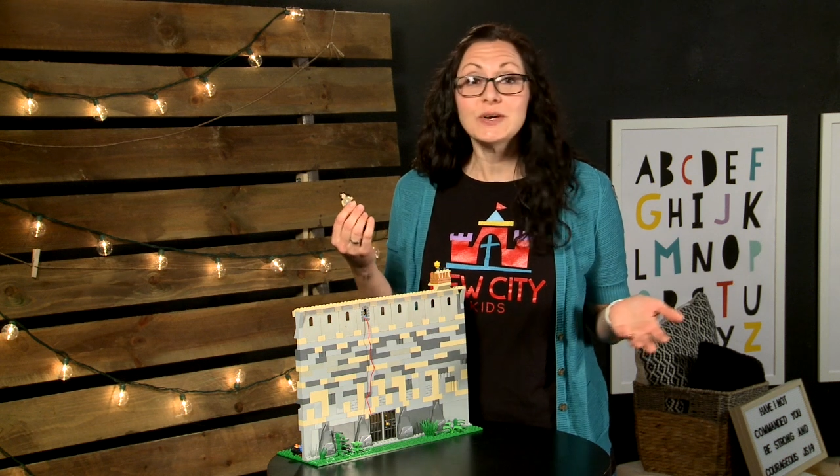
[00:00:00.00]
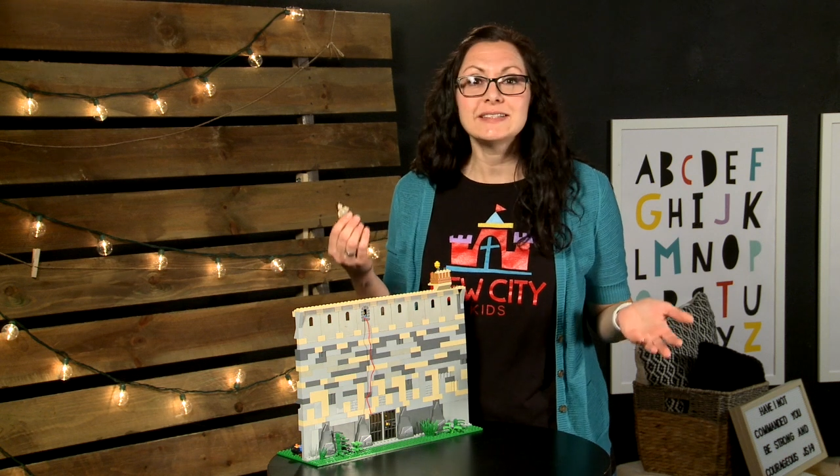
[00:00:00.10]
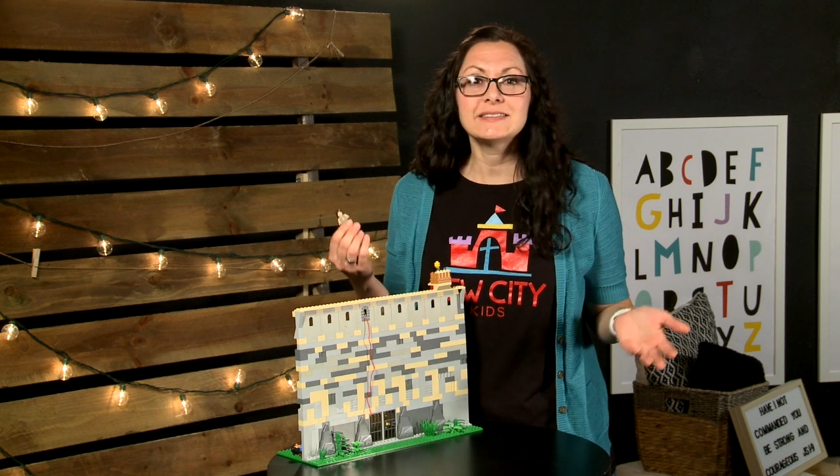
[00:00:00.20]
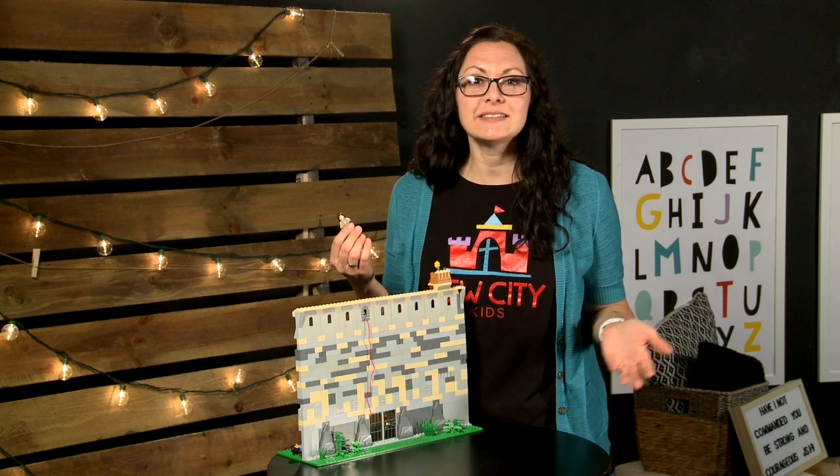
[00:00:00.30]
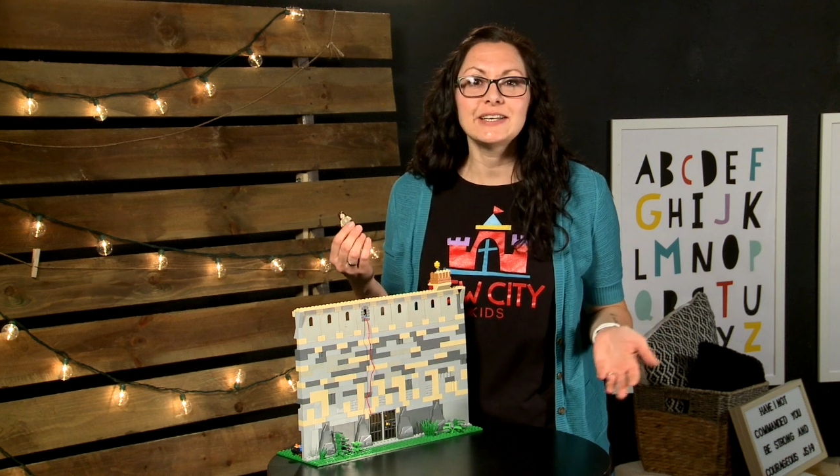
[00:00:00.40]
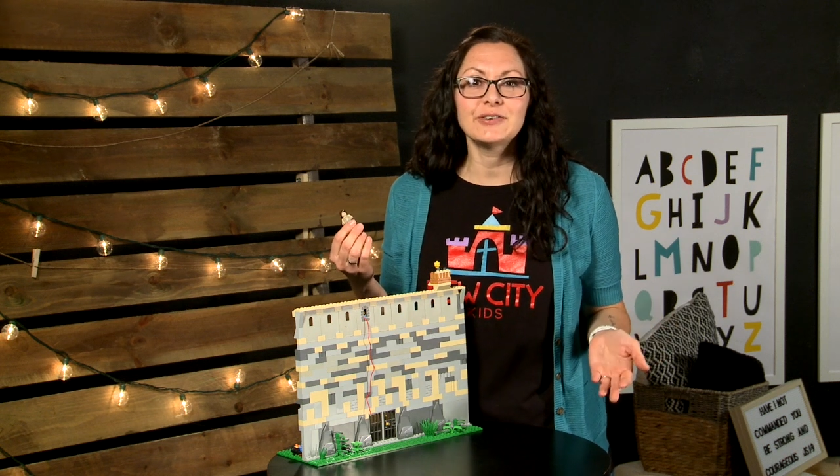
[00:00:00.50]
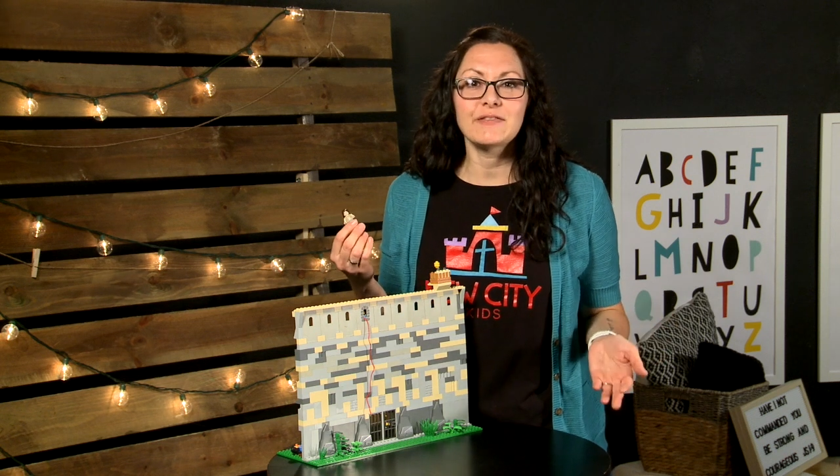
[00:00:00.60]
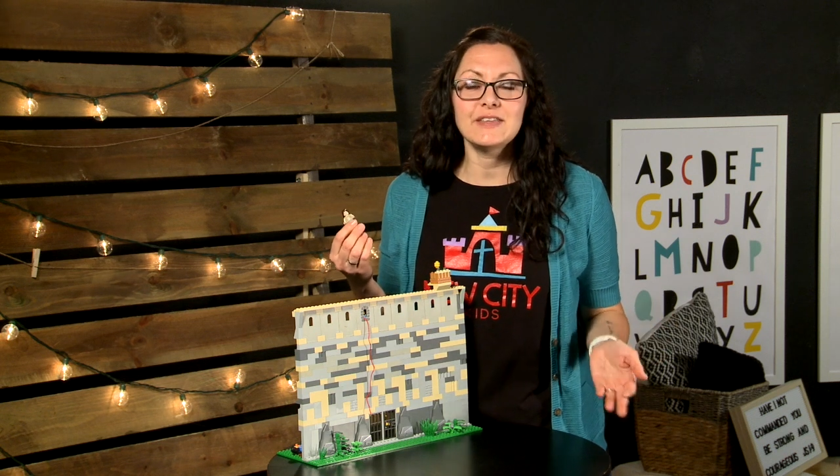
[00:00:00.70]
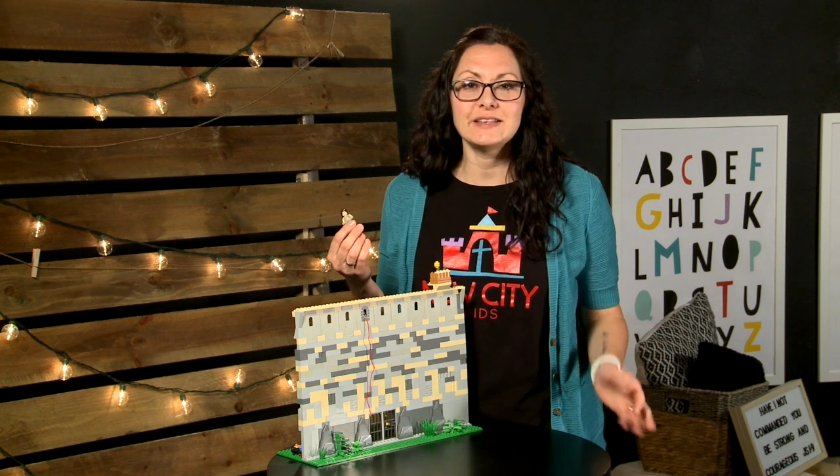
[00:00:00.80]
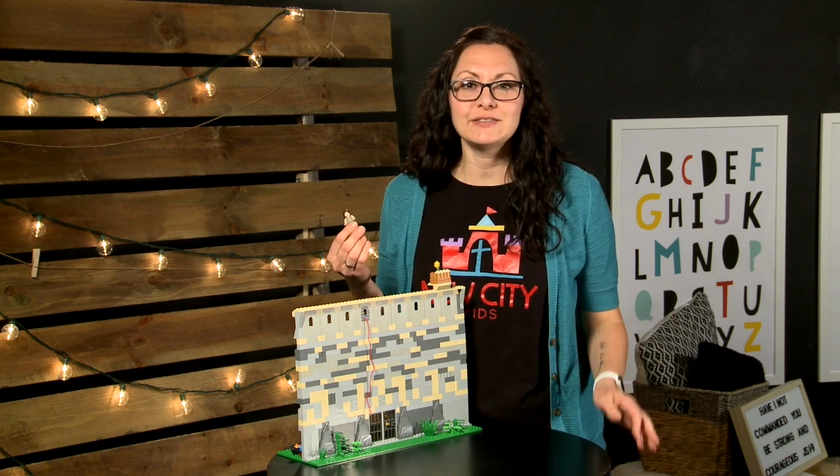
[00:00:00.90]
is the leader
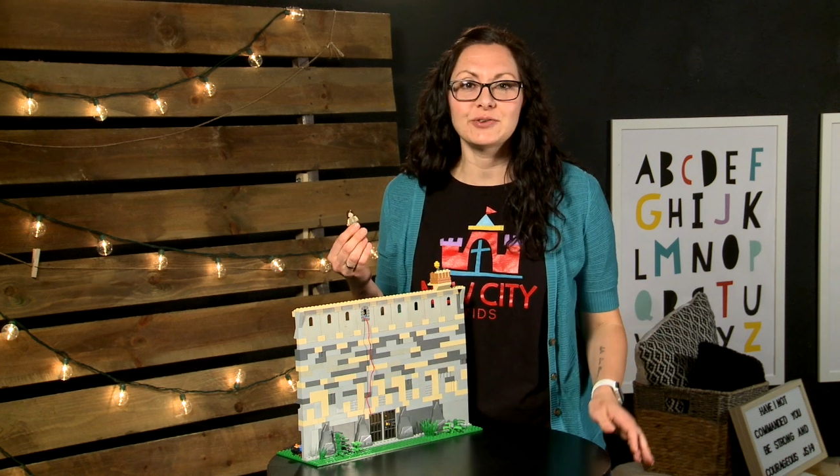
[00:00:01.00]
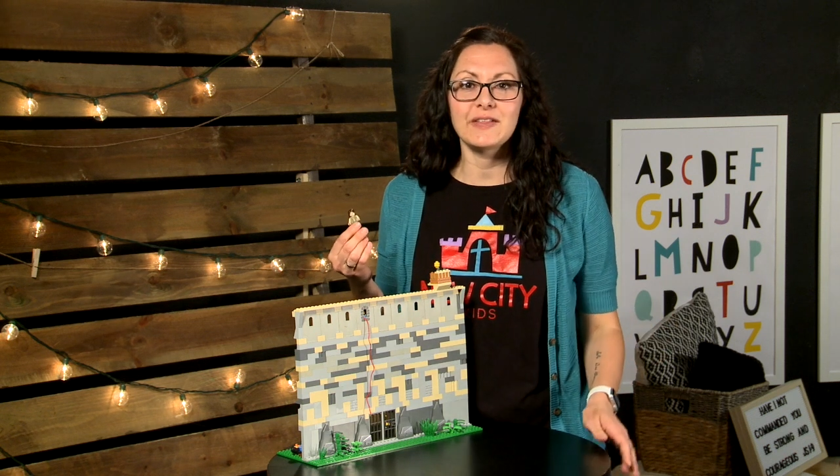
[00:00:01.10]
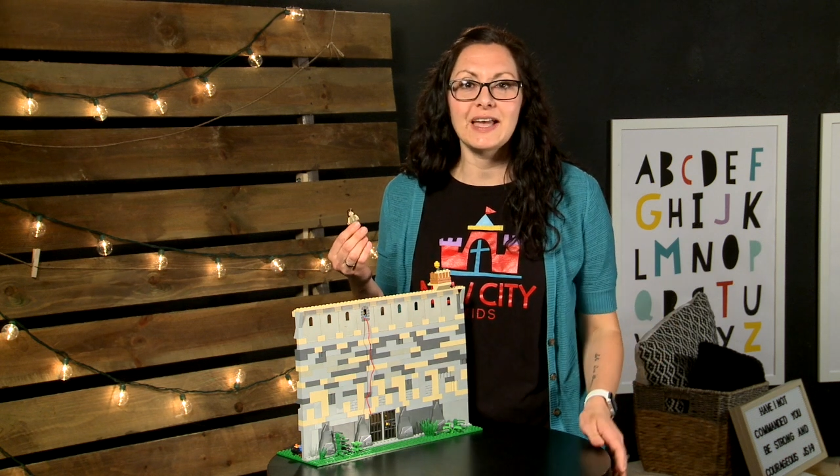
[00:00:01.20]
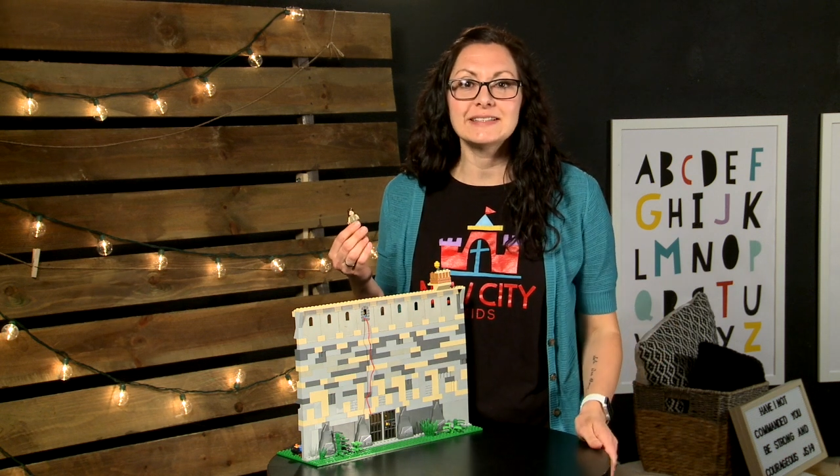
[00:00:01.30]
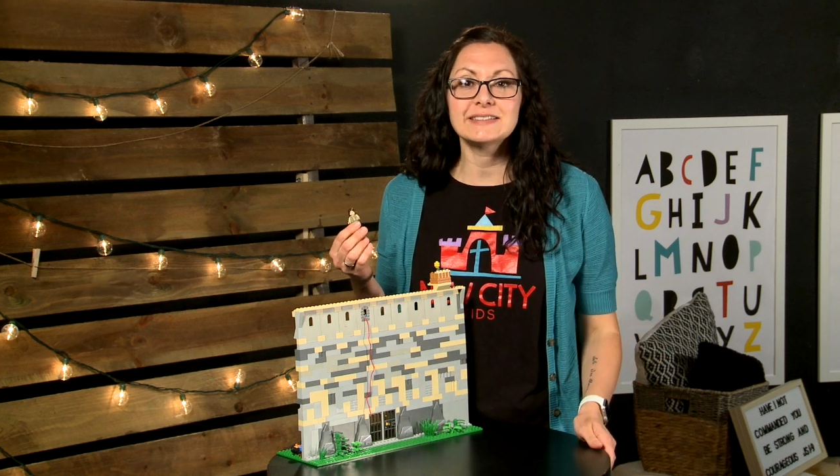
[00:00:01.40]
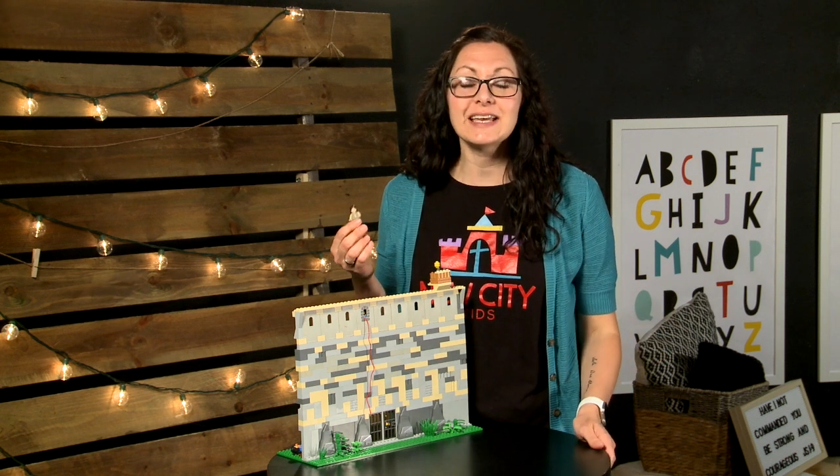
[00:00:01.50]
of the Israelites,